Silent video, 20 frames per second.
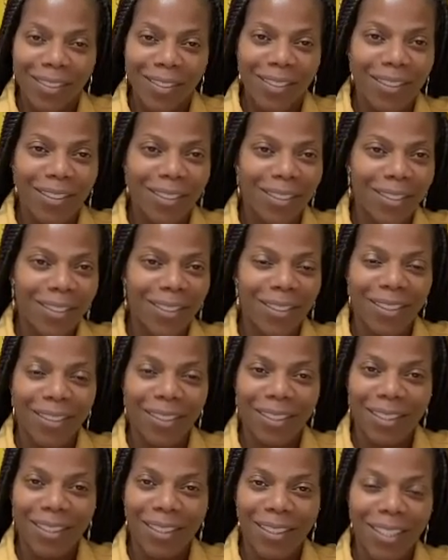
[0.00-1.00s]

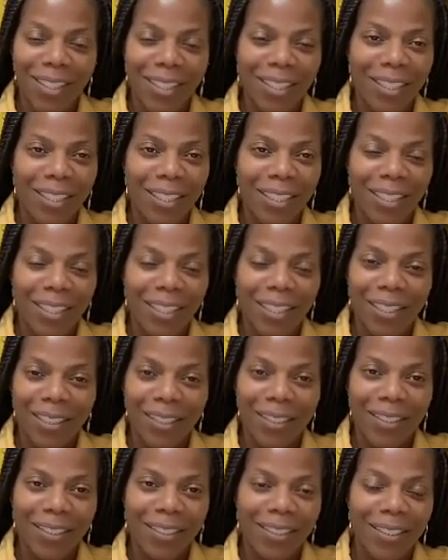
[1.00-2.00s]

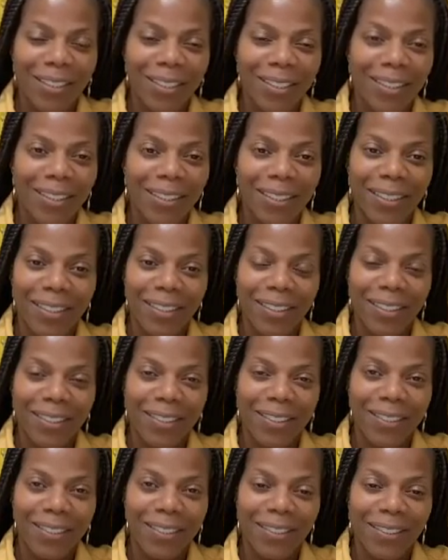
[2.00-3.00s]

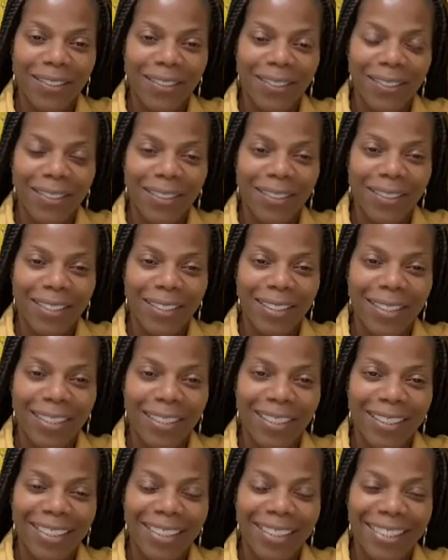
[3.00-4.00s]

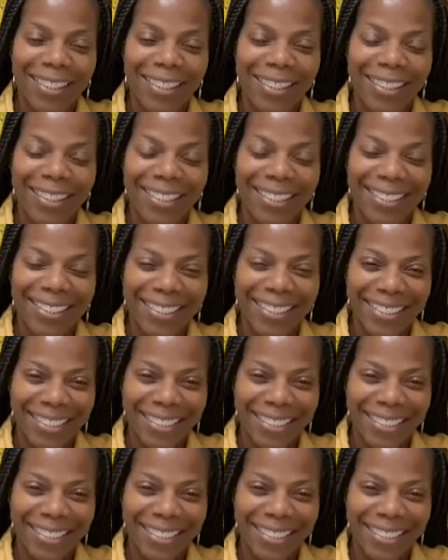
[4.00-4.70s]
The person shown says nothing.